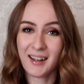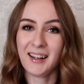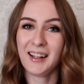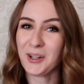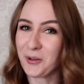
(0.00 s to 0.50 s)

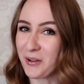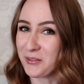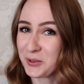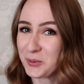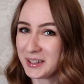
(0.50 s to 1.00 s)
Hello
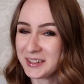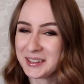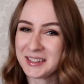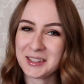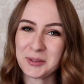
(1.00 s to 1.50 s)
everyone,
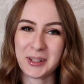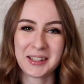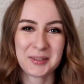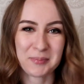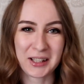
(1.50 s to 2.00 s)

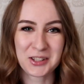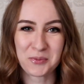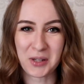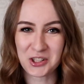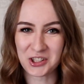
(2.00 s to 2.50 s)
welcome back to
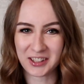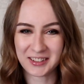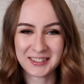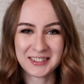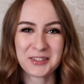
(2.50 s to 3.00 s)
my
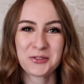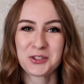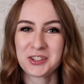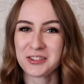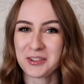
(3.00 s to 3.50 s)
channel, if you
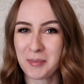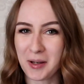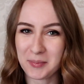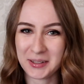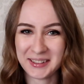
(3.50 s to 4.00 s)
still
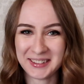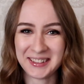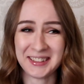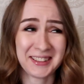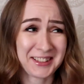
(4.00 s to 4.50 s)
remember
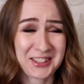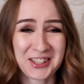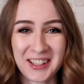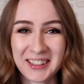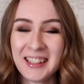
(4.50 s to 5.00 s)
this
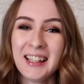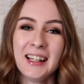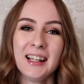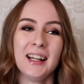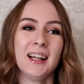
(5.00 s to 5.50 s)
channel.
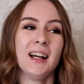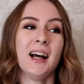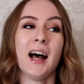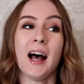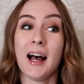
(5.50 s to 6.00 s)

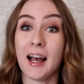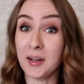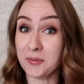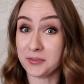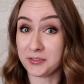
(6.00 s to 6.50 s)

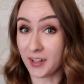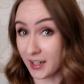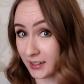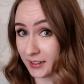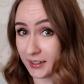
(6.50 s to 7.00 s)
I'm
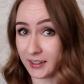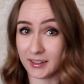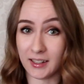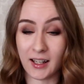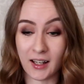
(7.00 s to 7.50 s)

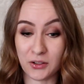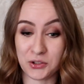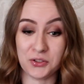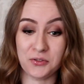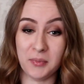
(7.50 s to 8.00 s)
finally
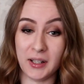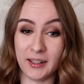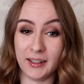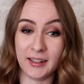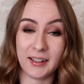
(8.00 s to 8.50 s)
out of
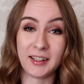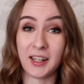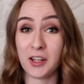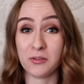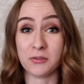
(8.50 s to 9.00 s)
my
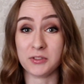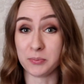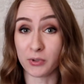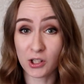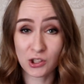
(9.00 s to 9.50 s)
cave of
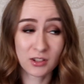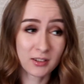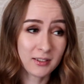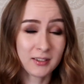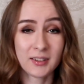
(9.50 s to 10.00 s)

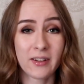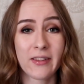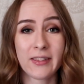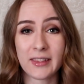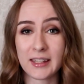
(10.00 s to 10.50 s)
depression.
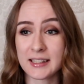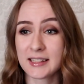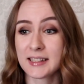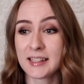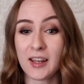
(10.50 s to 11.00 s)
This
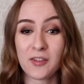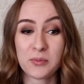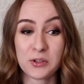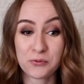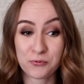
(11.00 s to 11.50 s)
have
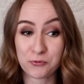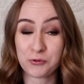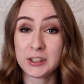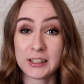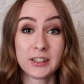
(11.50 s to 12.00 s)
been
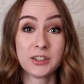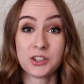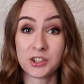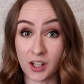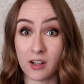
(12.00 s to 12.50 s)
really
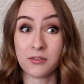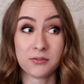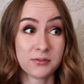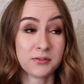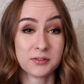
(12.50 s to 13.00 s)
tough
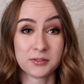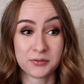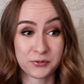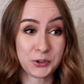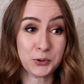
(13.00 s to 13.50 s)

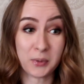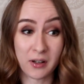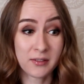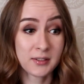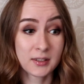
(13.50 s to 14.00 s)
few
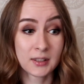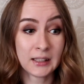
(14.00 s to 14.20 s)
months,